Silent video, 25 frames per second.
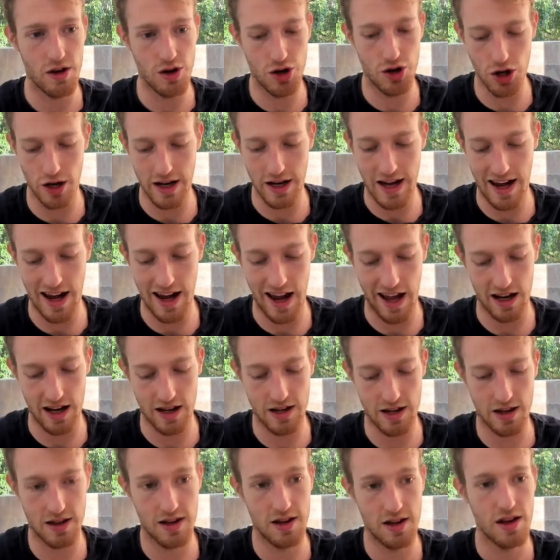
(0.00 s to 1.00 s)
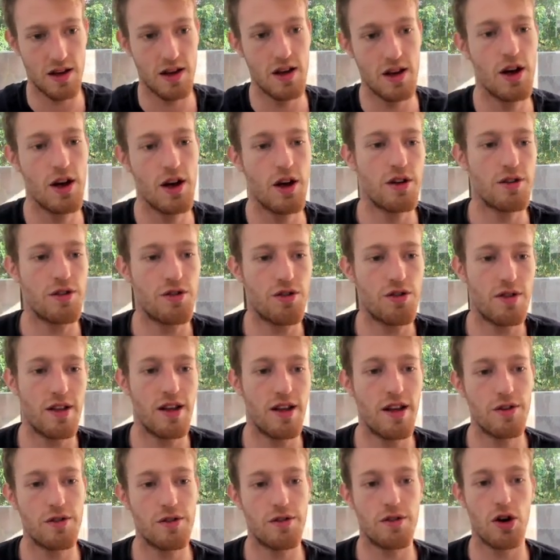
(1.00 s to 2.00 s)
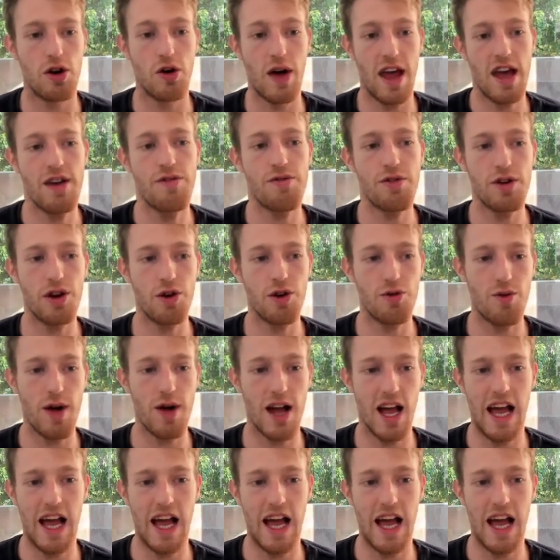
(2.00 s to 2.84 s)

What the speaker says: dot length. So every array